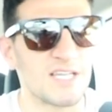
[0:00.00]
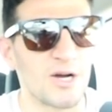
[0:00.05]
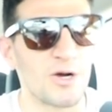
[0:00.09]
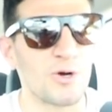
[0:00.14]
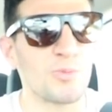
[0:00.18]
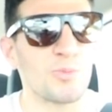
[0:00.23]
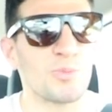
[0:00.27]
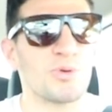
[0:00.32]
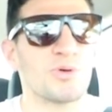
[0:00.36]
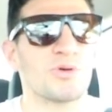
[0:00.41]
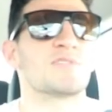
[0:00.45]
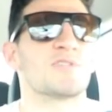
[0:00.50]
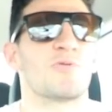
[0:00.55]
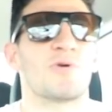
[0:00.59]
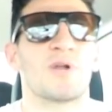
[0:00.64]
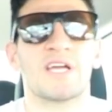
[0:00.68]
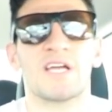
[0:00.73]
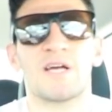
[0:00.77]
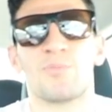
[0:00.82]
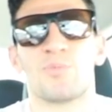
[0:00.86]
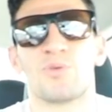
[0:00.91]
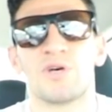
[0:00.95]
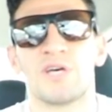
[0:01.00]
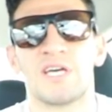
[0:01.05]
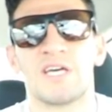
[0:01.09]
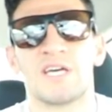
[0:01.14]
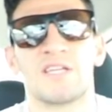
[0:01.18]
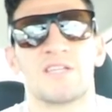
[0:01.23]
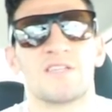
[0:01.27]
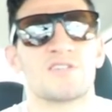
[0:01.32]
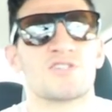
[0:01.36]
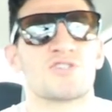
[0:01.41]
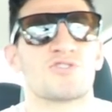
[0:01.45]
dope. So what I got
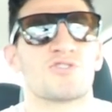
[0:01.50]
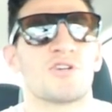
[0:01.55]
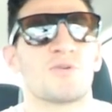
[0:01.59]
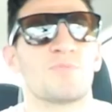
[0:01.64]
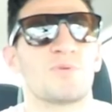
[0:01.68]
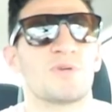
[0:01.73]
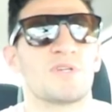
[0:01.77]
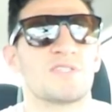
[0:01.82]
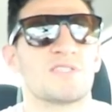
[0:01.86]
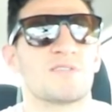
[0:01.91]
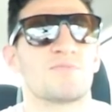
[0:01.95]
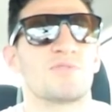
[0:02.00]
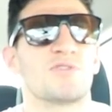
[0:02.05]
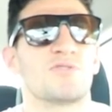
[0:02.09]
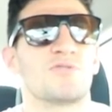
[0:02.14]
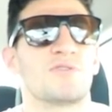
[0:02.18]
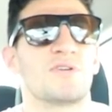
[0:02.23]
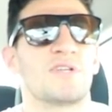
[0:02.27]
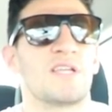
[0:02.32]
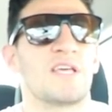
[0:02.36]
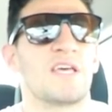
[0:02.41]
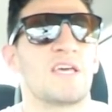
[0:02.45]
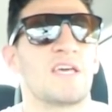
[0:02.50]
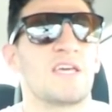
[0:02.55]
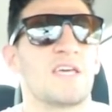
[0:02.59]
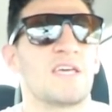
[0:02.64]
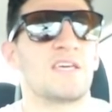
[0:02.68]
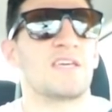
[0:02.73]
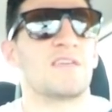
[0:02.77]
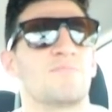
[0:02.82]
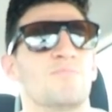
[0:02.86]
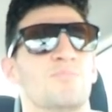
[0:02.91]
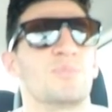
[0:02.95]
planned this trip is I'm doing
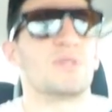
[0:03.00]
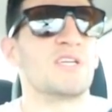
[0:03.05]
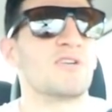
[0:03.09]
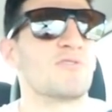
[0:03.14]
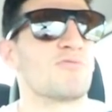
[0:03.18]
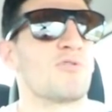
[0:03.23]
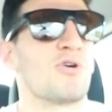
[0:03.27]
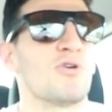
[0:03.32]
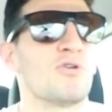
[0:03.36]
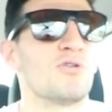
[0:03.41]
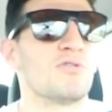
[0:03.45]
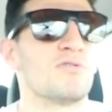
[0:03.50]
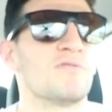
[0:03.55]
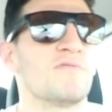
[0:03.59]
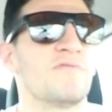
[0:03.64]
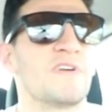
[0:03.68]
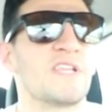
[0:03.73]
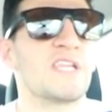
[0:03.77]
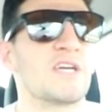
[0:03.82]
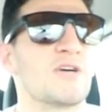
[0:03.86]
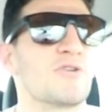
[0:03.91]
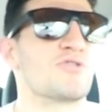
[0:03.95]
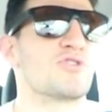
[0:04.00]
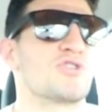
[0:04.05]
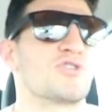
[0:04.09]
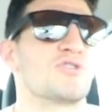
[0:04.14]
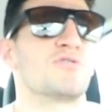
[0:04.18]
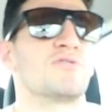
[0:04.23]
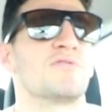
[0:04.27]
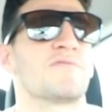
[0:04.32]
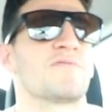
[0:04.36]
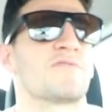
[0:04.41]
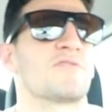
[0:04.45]
a B-roll video
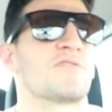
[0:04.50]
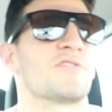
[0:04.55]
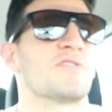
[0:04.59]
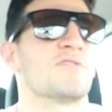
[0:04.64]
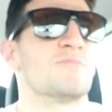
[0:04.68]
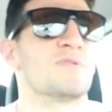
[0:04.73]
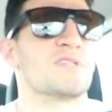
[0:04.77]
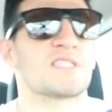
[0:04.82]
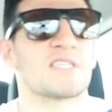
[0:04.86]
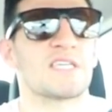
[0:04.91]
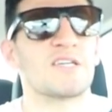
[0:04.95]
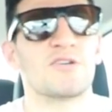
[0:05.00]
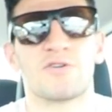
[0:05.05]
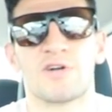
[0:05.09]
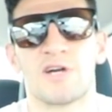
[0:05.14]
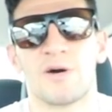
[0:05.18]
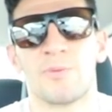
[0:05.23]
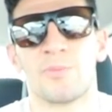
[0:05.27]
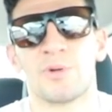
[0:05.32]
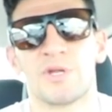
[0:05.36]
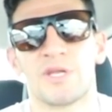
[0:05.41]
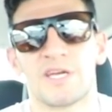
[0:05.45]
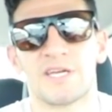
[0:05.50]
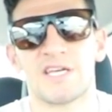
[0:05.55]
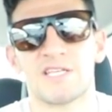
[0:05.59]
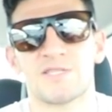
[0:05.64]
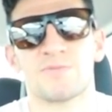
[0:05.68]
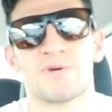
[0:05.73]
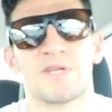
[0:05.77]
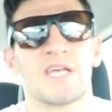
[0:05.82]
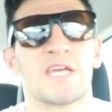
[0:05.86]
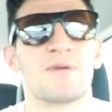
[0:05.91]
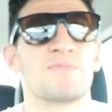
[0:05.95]
shoot for a mosquito company. I guess
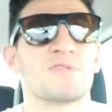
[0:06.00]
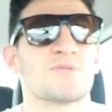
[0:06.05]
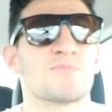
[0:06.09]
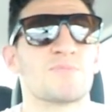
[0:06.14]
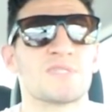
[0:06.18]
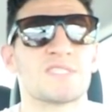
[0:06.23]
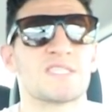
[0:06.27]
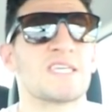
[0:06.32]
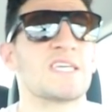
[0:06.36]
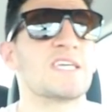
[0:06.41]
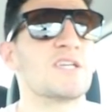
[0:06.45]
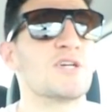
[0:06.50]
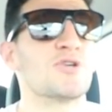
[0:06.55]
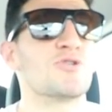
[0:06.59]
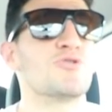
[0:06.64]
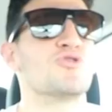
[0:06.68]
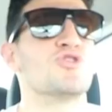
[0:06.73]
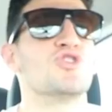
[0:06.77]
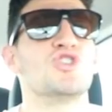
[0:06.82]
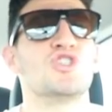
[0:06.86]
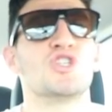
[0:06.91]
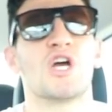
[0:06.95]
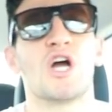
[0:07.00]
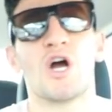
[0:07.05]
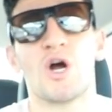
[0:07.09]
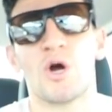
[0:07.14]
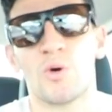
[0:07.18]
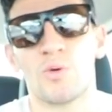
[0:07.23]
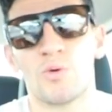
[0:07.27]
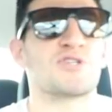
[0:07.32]
my name is Mosquito Joe.